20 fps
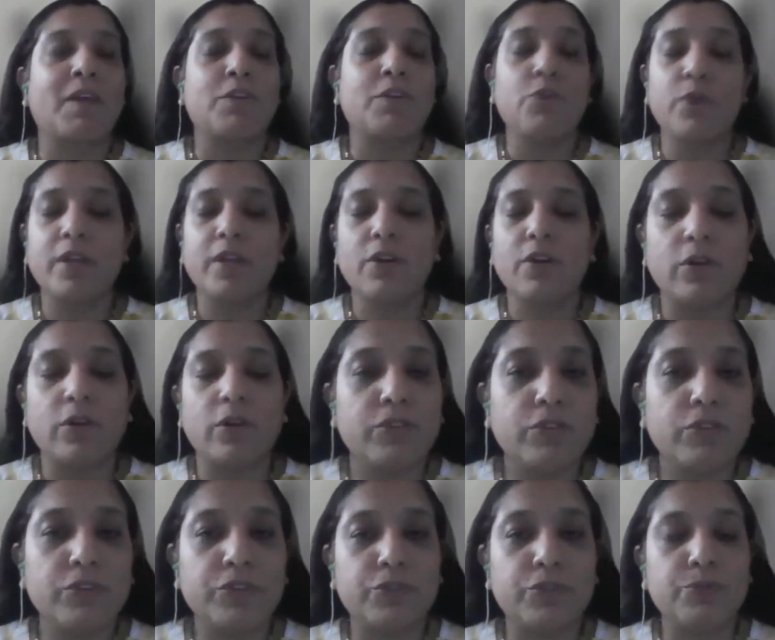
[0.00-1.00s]
you can
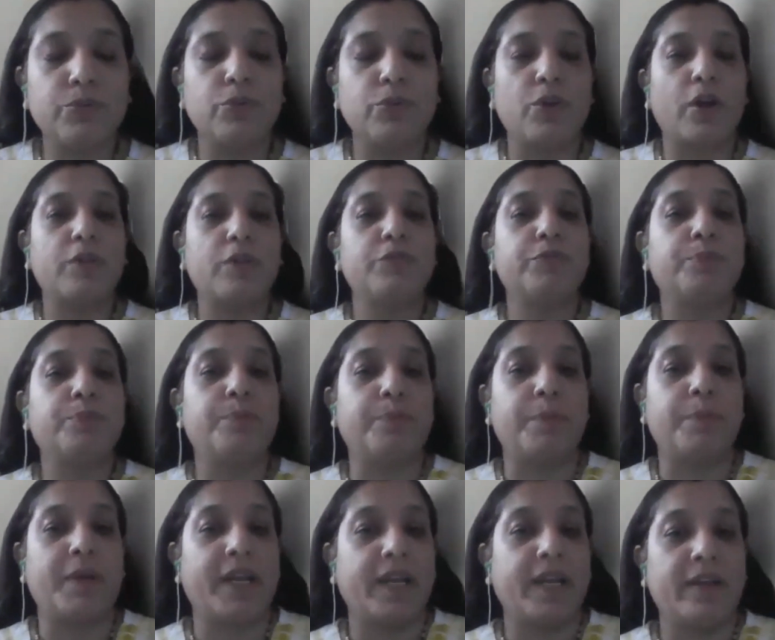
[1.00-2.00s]
also do a lot of
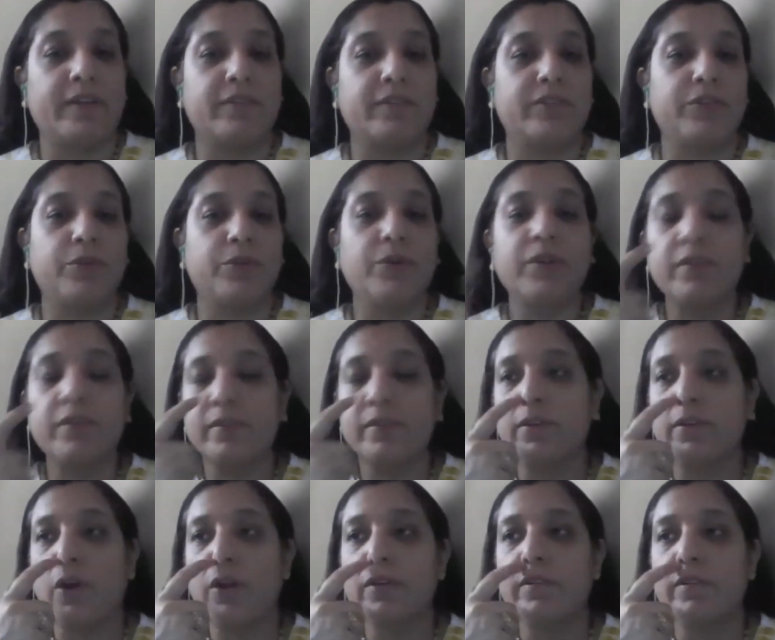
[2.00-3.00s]
prayers.
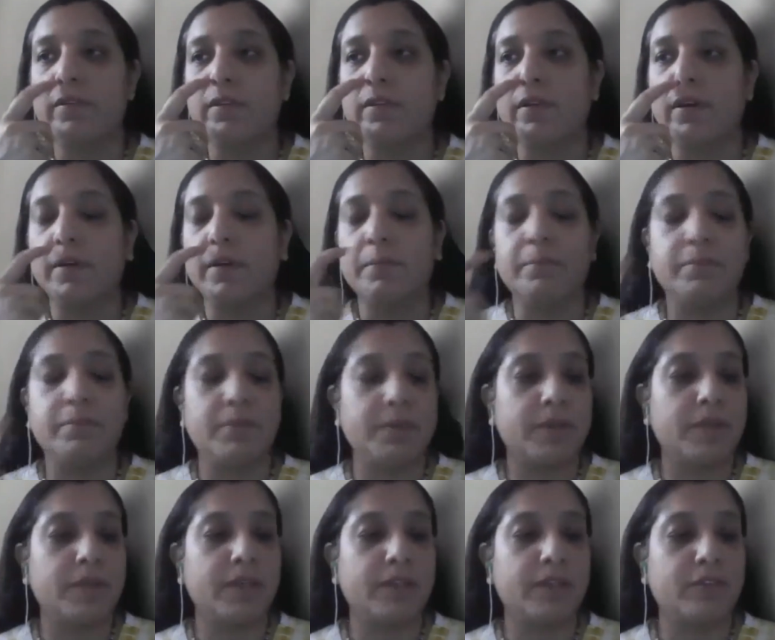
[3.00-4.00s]
It's
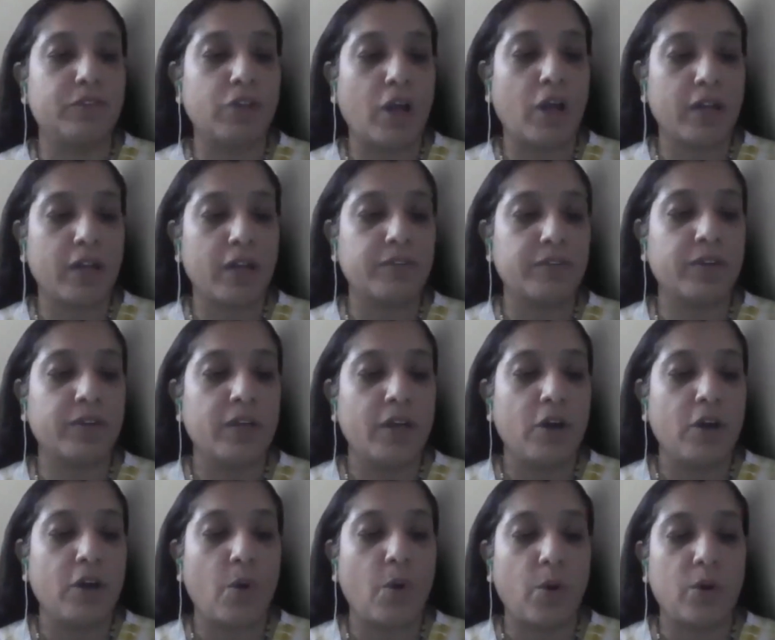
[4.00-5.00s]
not
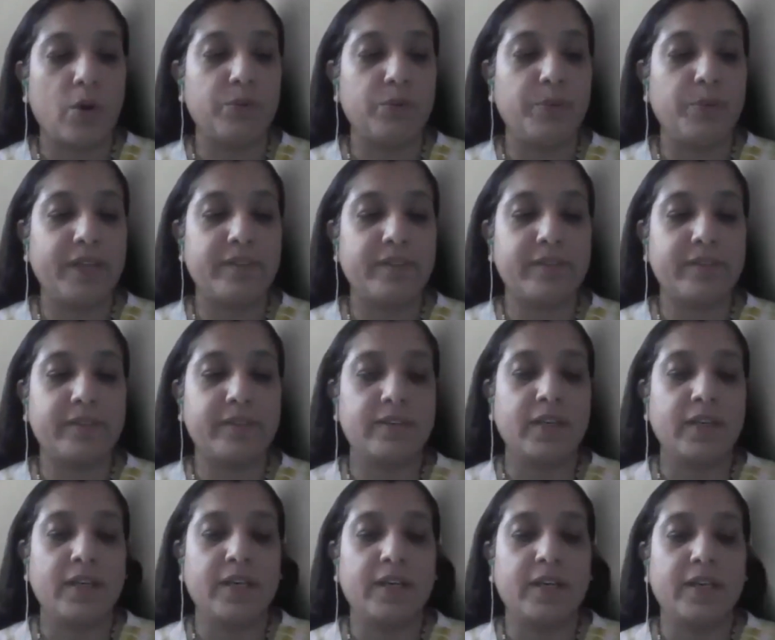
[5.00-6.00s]
always
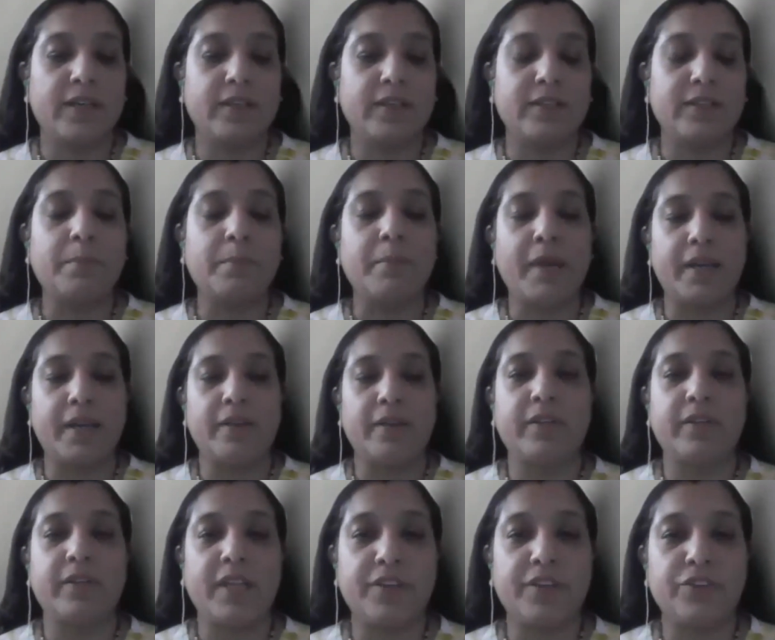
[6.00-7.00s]
the
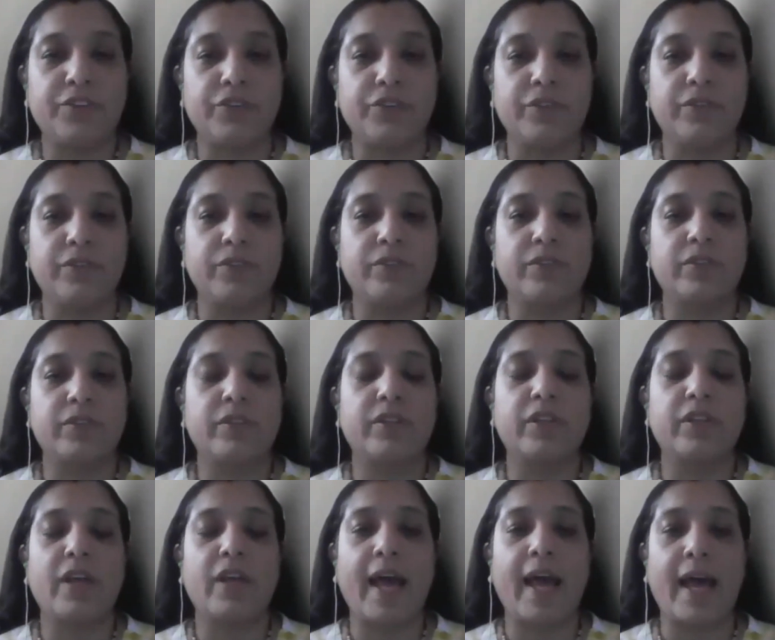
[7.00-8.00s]

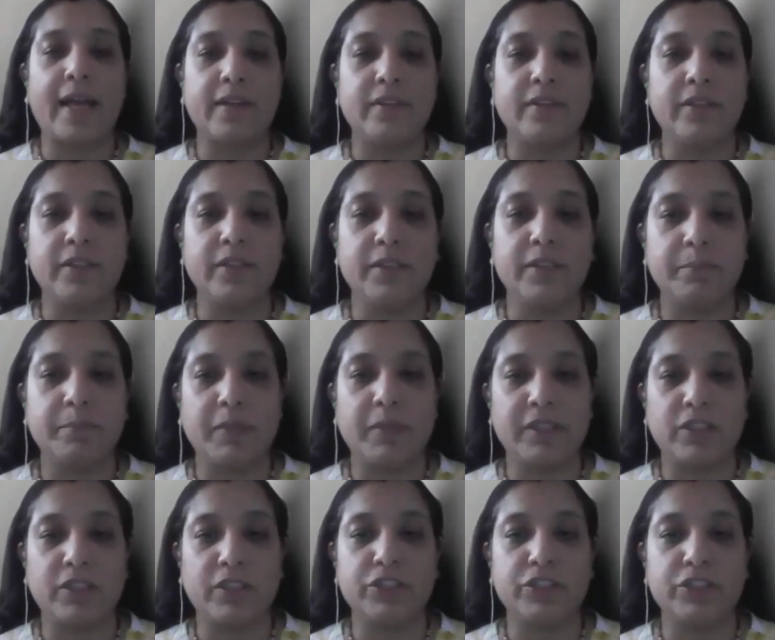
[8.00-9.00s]
meditations and the
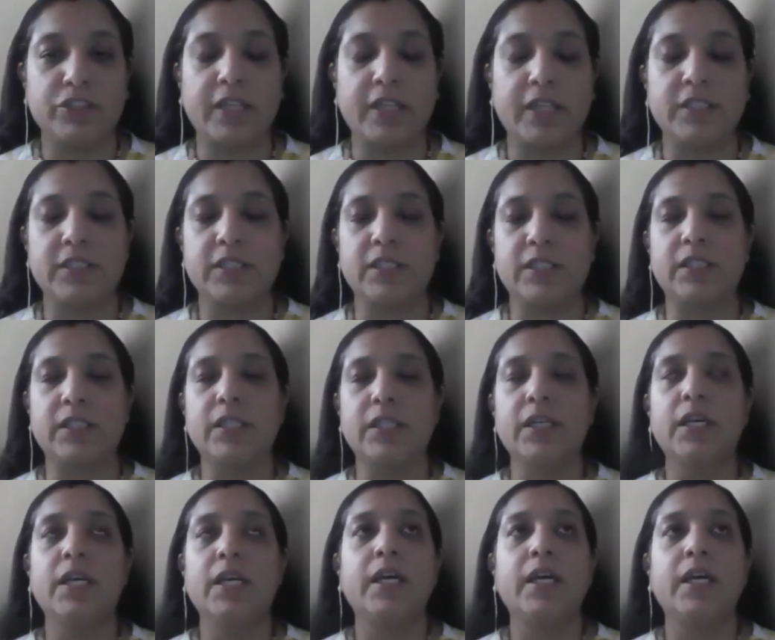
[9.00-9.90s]
mantra chanting.